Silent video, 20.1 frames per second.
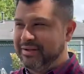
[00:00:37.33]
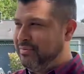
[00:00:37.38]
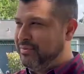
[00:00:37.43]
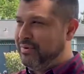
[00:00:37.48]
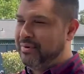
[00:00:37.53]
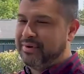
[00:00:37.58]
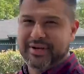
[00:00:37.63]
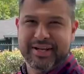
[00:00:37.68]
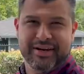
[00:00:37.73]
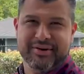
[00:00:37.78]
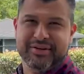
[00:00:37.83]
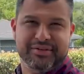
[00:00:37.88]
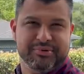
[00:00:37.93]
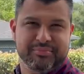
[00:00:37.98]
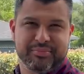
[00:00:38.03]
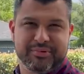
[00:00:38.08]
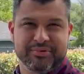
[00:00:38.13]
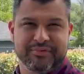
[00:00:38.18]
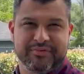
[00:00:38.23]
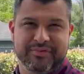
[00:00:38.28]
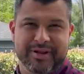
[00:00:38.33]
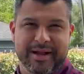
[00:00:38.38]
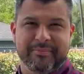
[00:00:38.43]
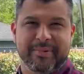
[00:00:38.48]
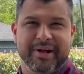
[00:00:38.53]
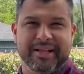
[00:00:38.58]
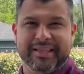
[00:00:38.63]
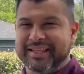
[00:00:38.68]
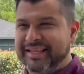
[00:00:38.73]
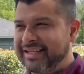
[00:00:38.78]
Well, here's the proof. I
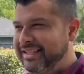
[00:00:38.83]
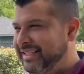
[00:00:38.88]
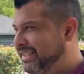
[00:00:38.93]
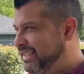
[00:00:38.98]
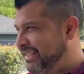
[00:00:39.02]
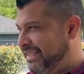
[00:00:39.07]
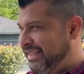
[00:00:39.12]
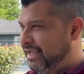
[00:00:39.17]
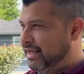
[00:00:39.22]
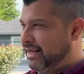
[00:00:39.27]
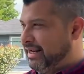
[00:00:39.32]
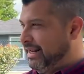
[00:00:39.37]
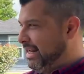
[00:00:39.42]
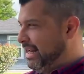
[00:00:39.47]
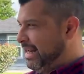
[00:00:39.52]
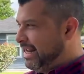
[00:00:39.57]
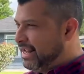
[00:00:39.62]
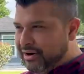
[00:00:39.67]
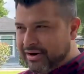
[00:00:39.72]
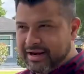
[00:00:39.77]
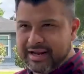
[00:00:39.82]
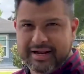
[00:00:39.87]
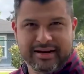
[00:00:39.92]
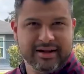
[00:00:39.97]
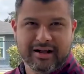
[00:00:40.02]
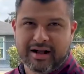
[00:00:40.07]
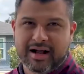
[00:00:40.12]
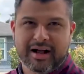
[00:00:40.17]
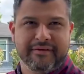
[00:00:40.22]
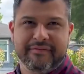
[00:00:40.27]
bought this literally
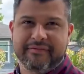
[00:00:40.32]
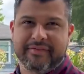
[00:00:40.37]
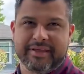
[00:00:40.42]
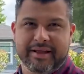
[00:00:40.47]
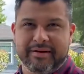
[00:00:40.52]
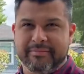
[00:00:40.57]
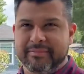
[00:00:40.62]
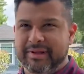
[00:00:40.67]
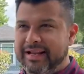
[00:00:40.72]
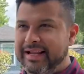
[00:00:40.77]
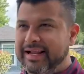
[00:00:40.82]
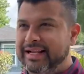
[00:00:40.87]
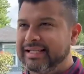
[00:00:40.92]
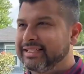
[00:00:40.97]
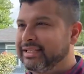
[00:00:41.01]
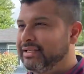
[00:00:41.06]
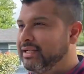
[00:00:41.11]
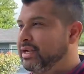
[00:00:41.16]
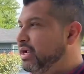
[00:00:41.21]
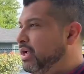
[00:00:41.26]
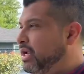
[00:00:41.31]
off the MLS.